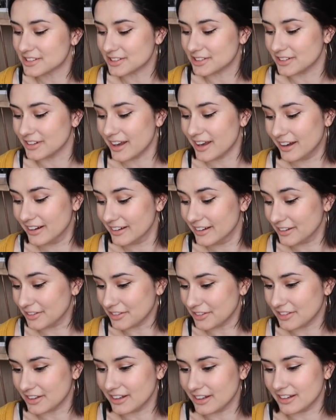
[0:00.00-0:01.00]
to how
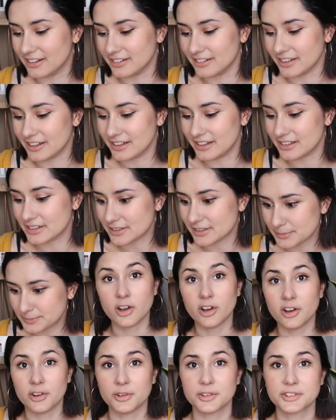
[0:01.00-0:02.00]
healthy I'll eat.
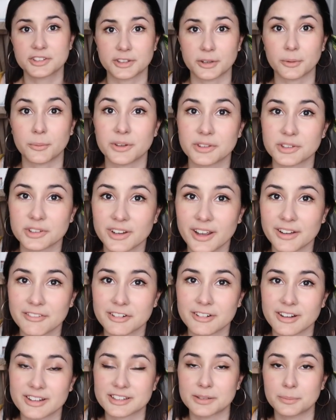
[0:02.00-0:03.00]
Oh, also, we do have a
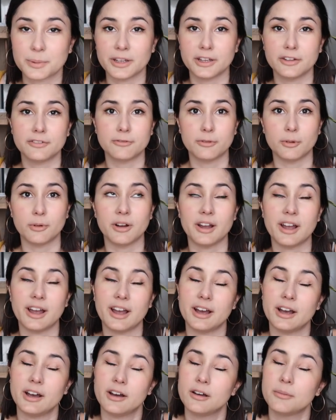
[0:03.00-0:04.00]
recipe for
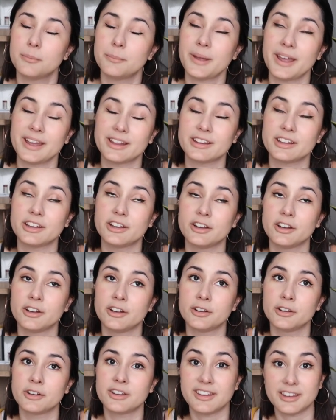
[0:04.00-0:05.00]
our
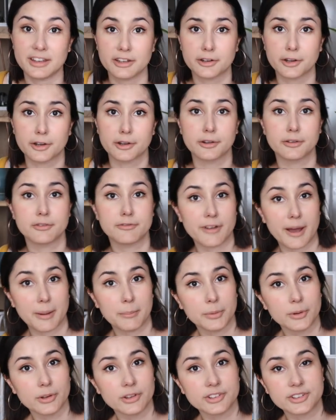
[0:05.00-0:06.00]
paleo keto fat
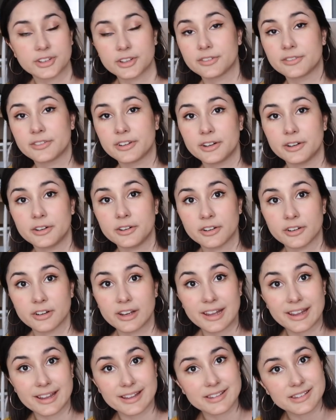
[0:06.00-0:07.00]
balls over
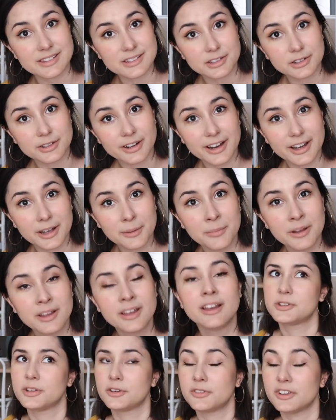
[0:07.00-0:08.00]
on Instagram.
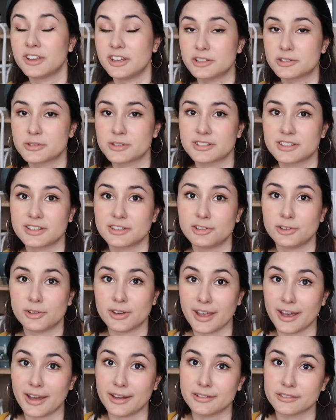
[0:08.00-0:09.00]
So if you're interested, you
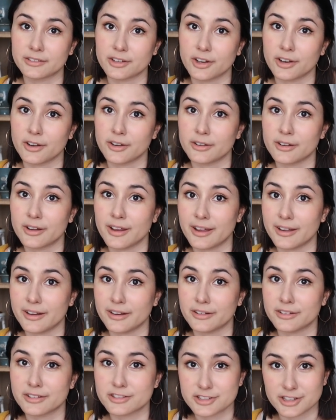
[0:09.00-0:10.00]
can go
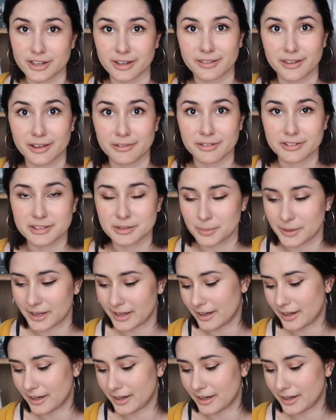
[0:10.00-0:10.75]
and check that recipe